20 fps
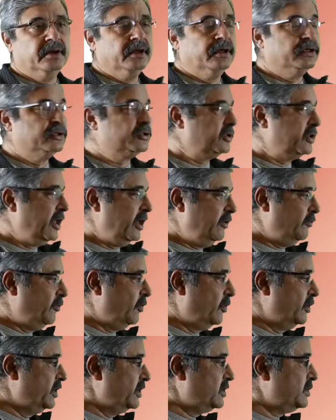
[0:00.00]
So
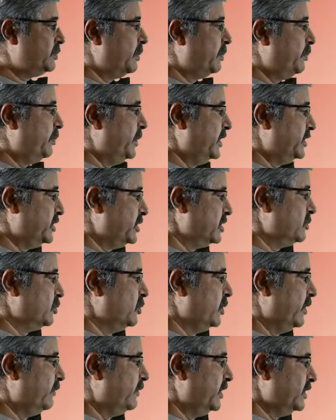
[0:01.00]
therefore, patients who
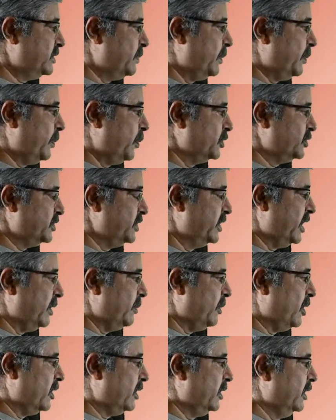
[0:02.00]
have disproportionate
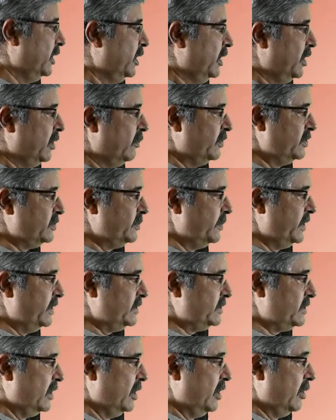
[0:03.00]
MR, which
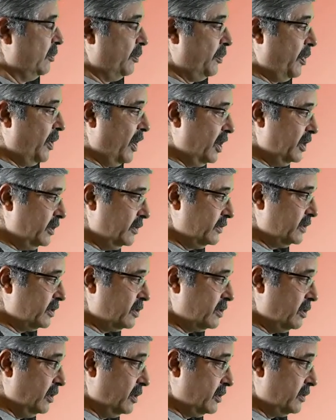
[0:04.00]
means part of the
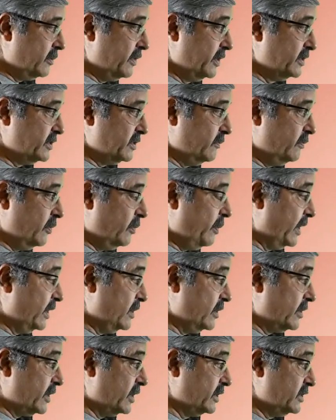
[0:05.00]
reason for mitral
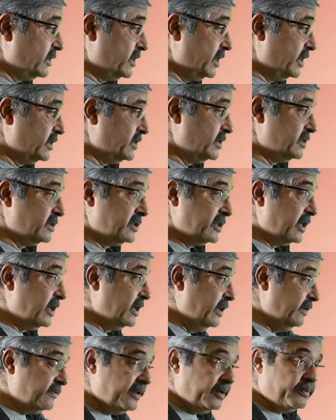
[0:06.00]
regurgitation is the
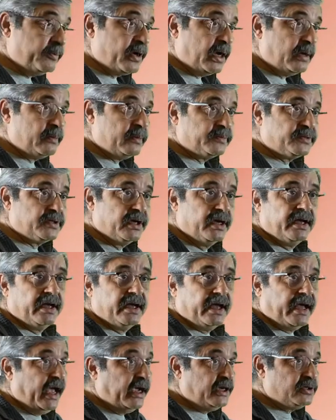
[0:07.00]
leaflet problems,
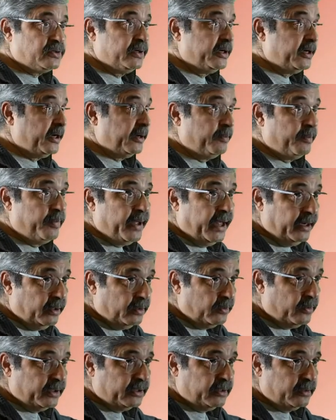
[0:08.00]
actually did better
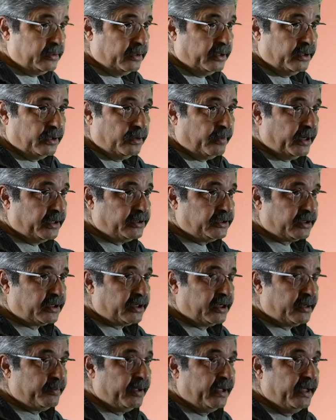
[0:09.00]
with
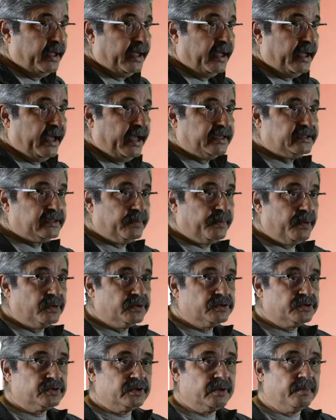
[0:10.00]
MitraClip, as
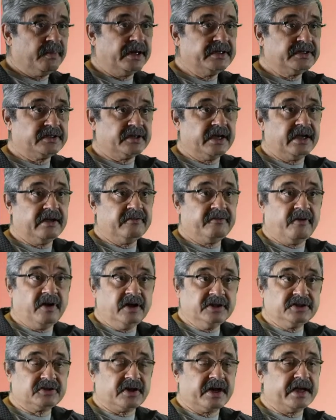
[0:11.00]
opposed to the Mitra FR
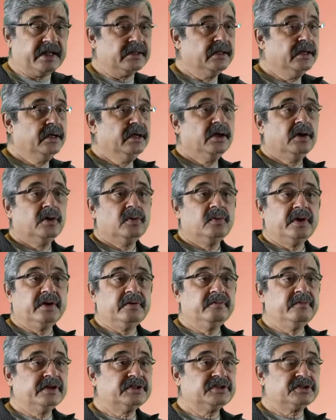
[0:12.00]
trial, in
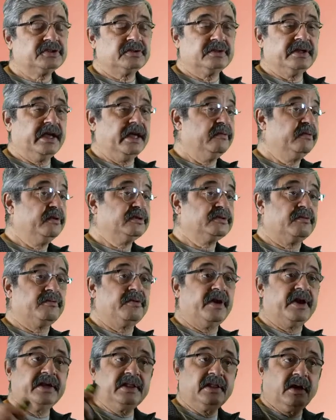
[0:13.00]
which the LVs were
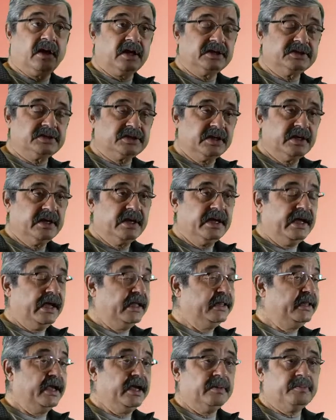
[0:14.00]
very large and
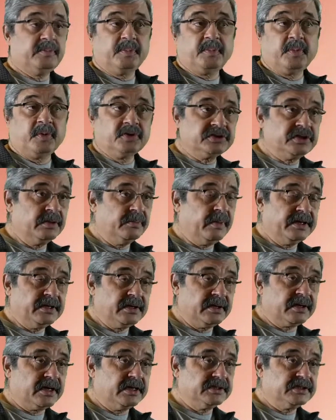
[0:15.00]
they had proportional mitral
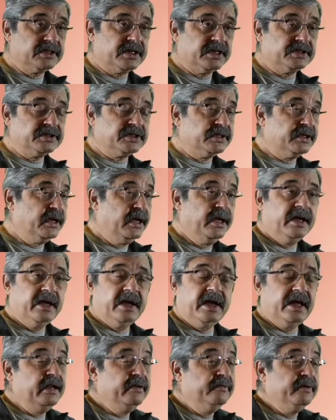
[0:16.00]
regurgitation,
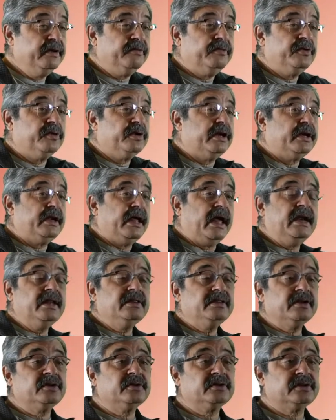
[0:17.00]
and even if you did
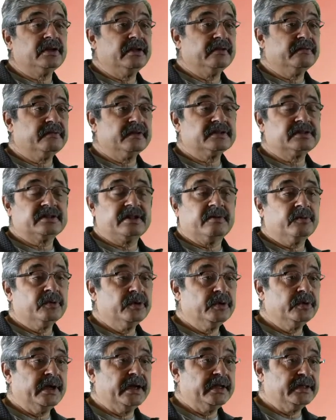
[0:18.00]
anything to the leaflets, that wouldn't
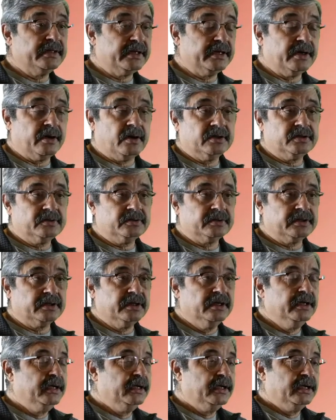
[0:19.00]
do anything at all to
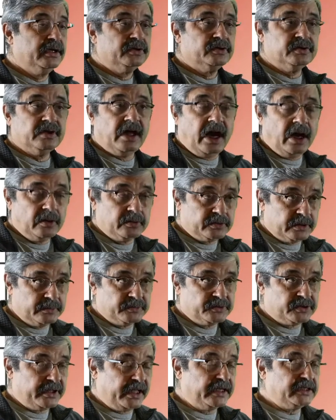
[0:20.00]
the outcome.
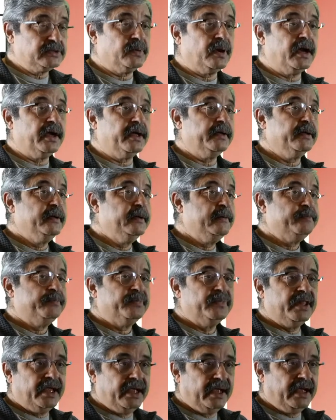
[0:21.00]
So that's why
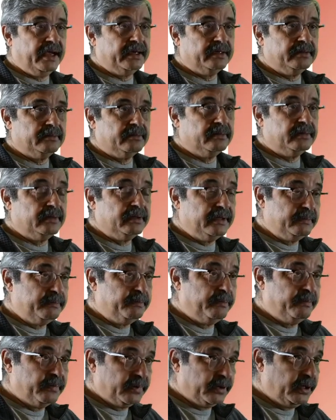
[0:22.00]
they had
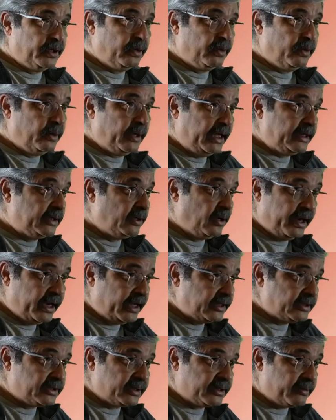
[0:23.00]
not
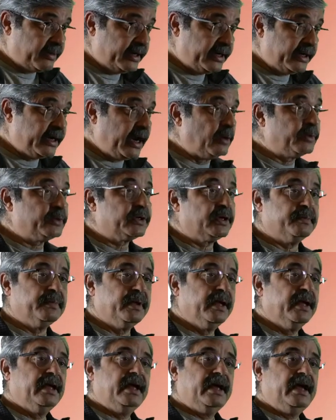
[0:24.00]
as great an outcome
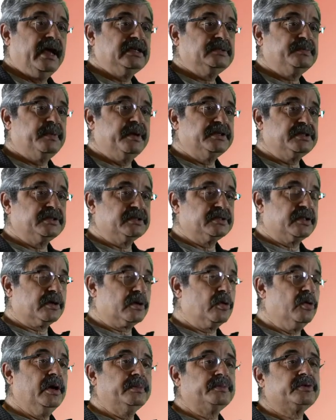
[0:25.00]
as patients in the
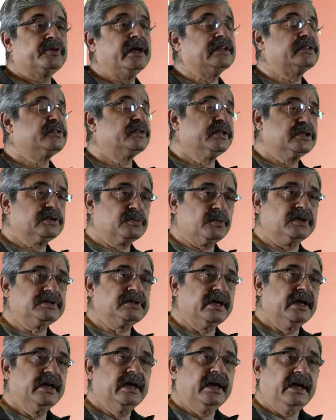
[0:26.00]
COAP trial. So this was
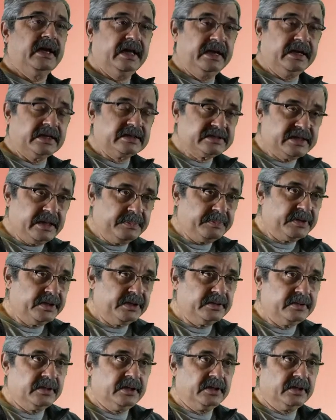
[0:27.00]
an accepted